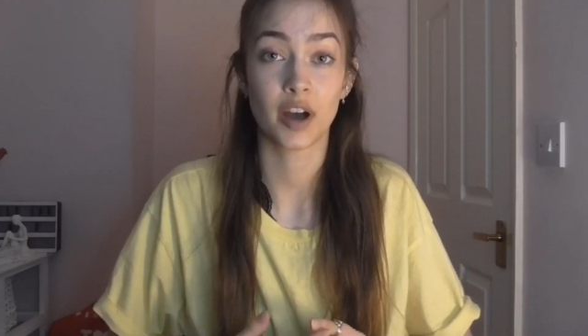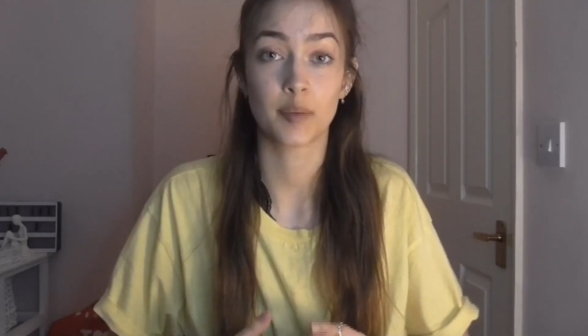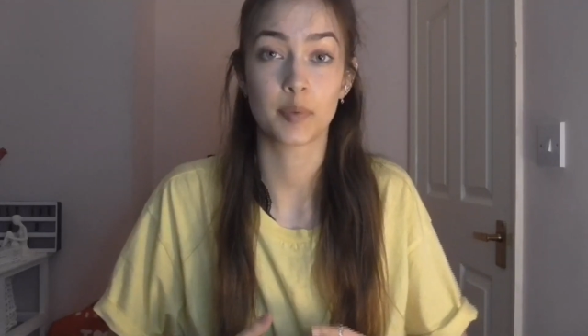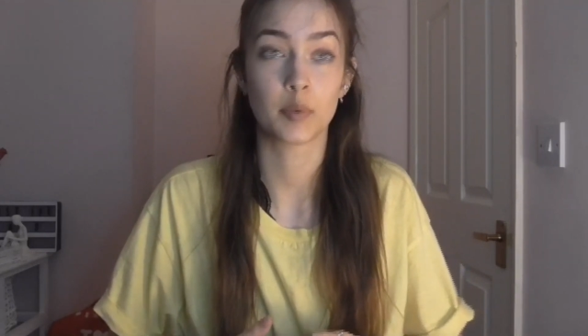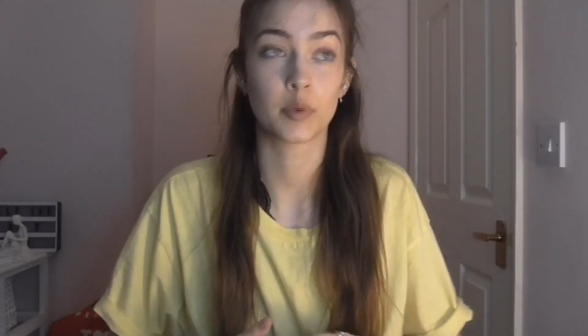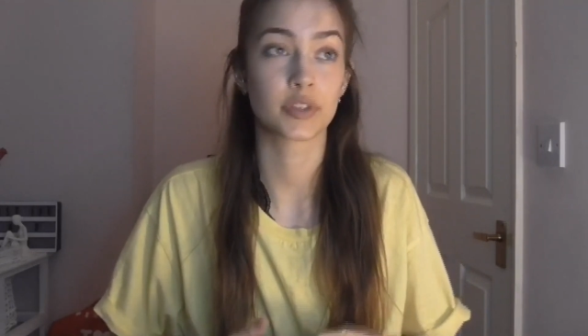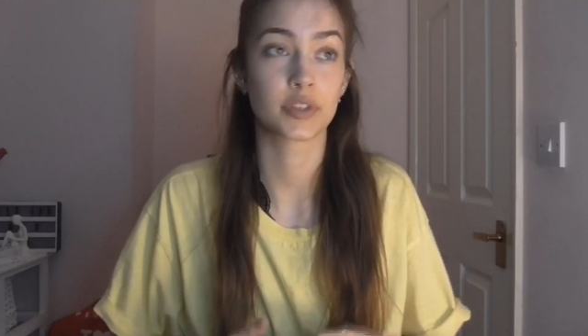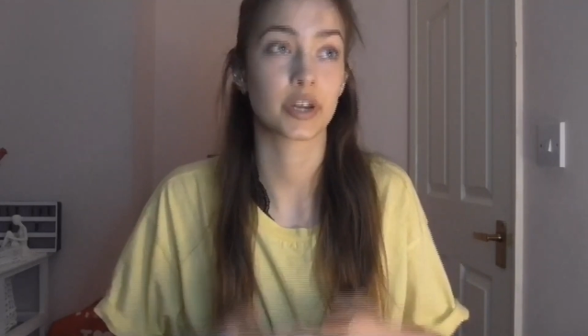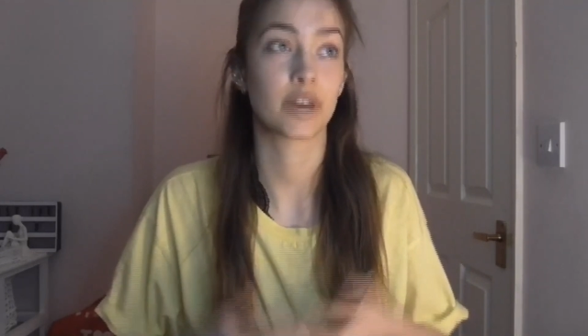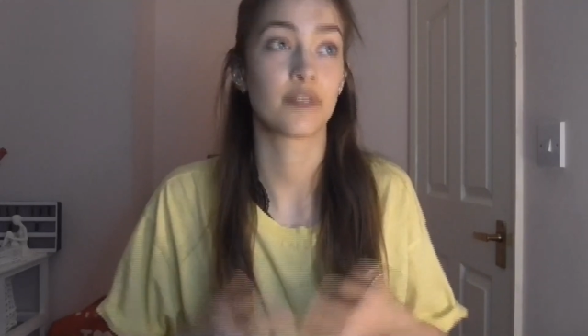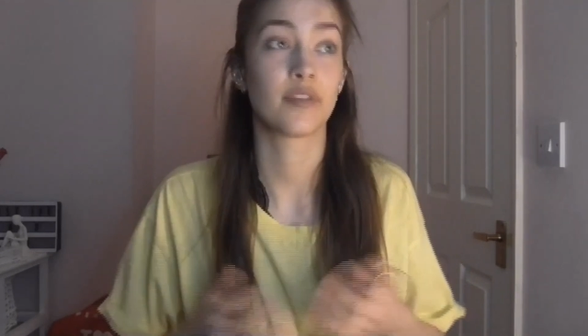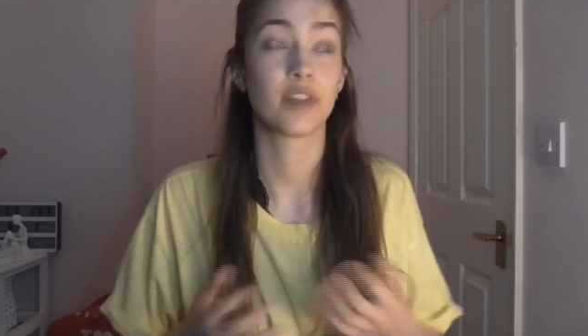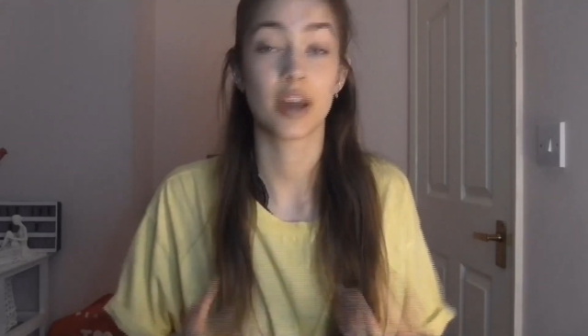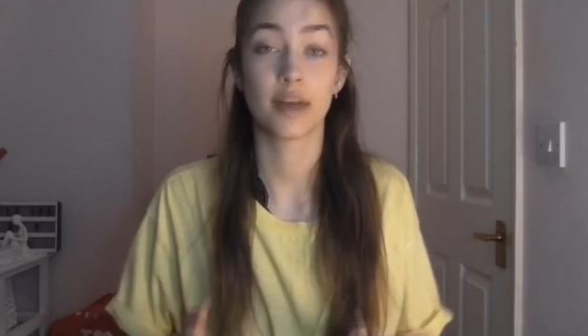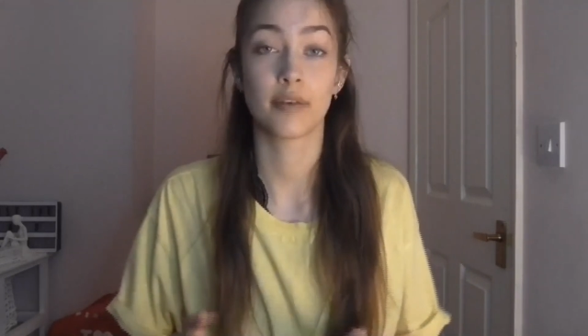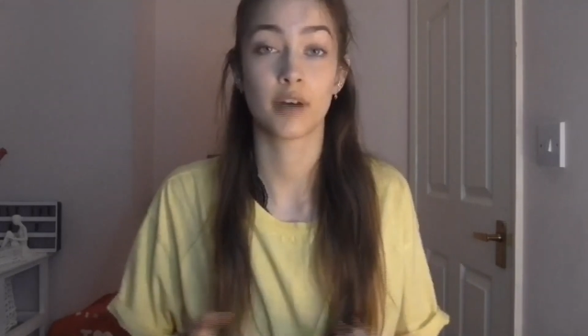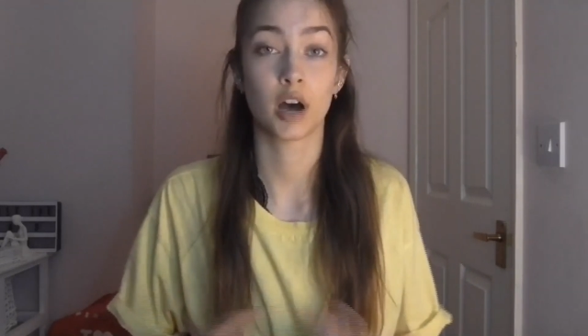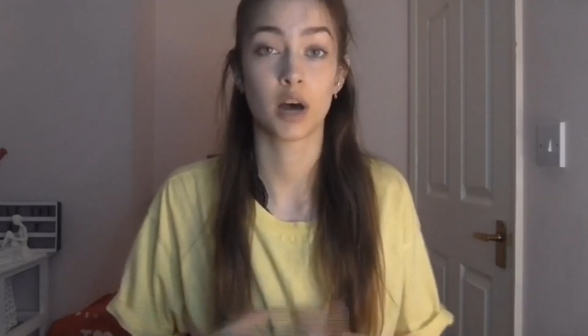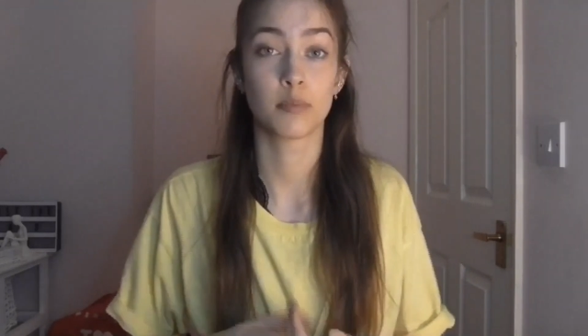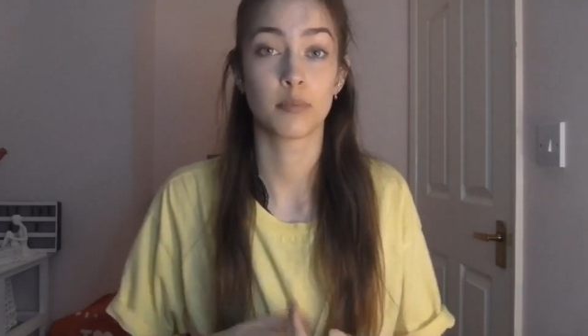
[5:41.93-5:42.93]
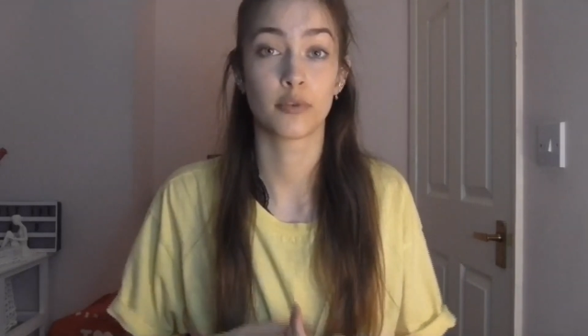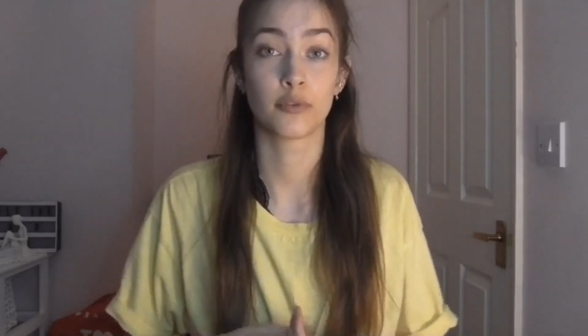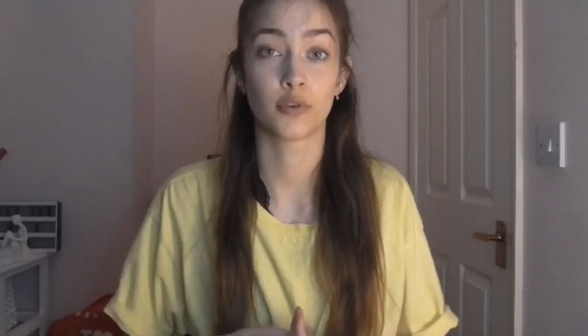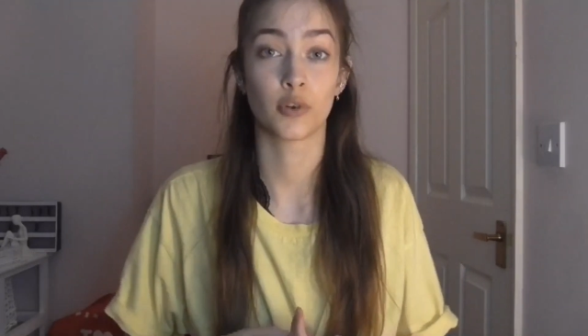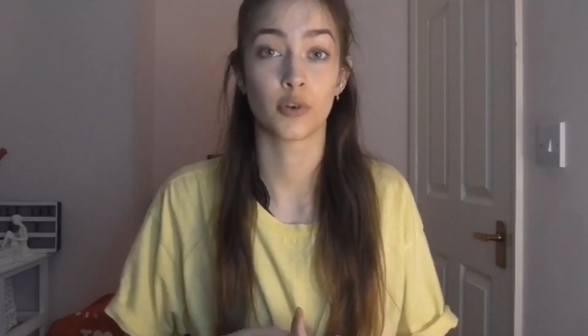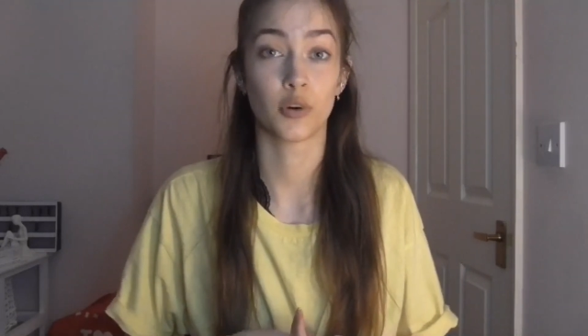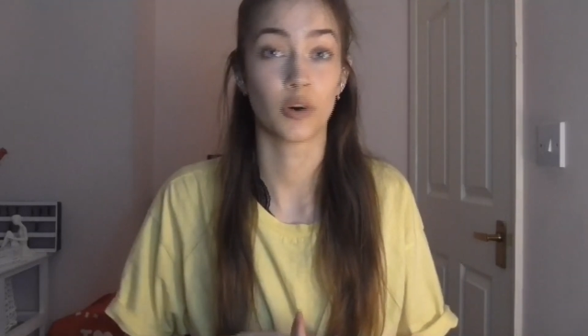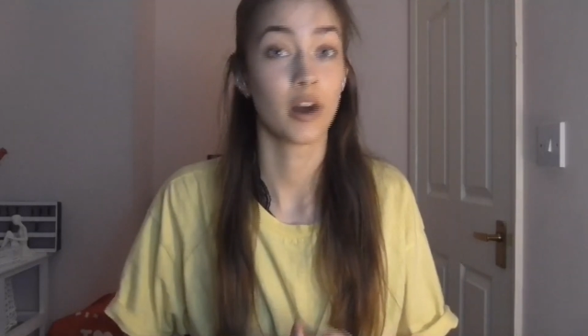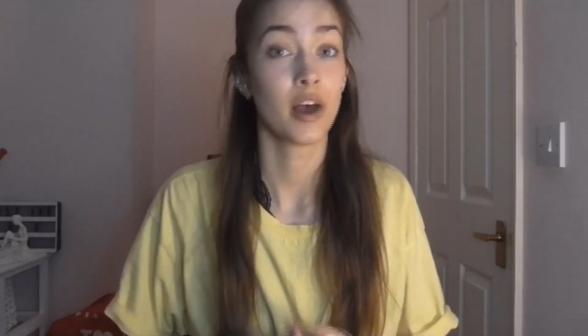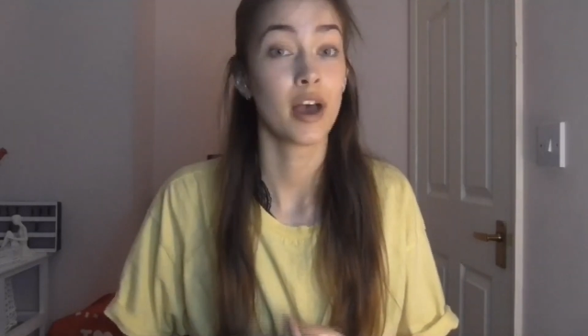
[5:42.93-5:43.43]
have been ones I've never heard
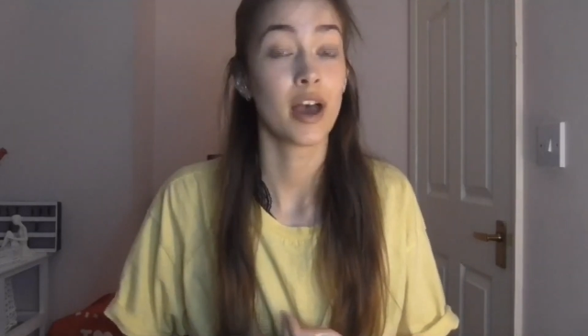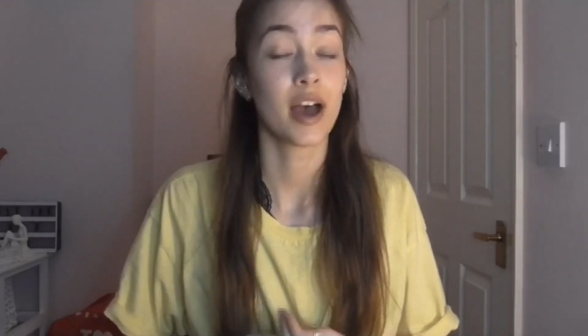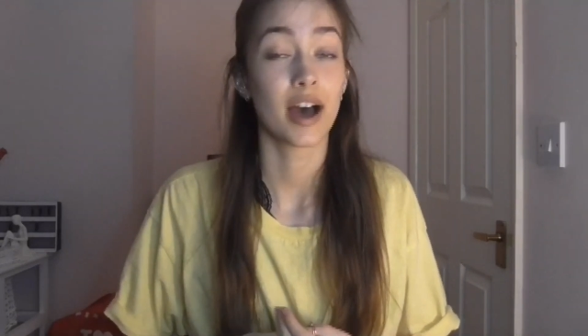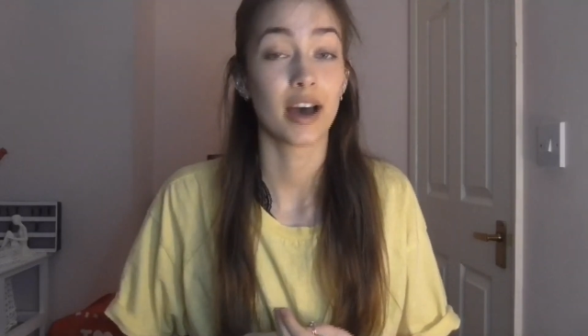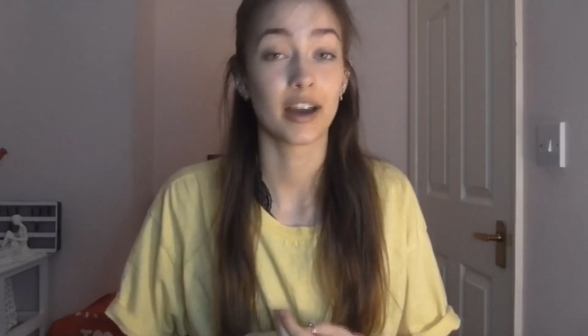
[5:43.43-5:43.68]
before,